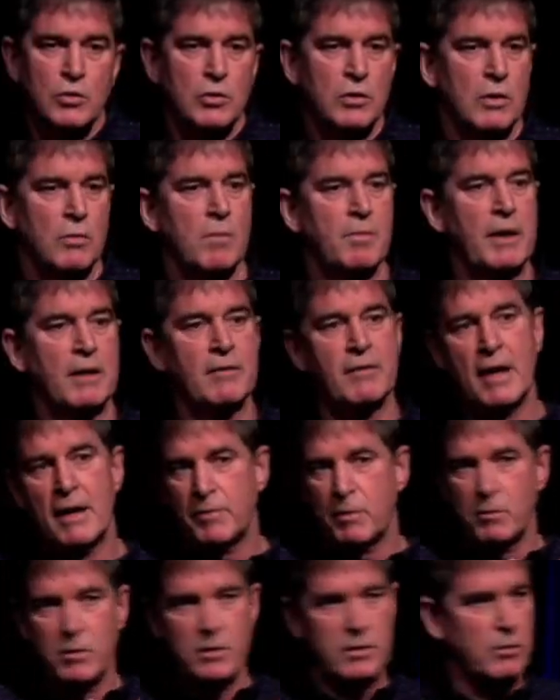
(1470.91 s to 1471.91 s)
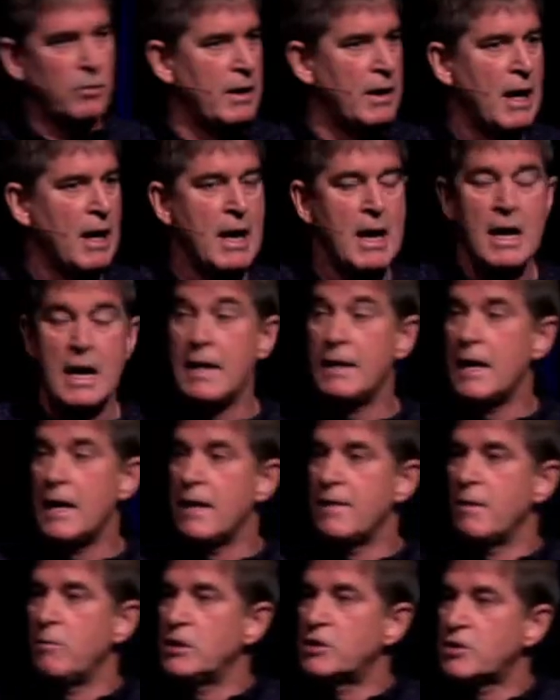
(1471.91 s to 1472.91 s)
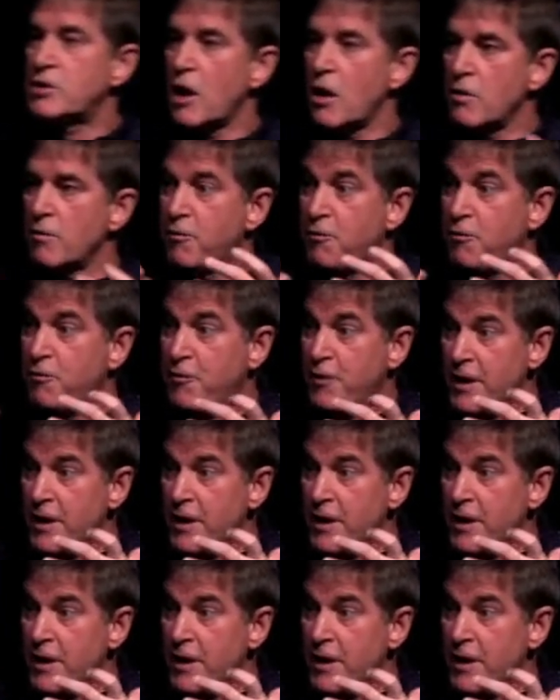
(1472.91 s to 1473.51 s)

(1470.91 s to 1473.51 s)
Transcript: And, and then we start fearful about, about,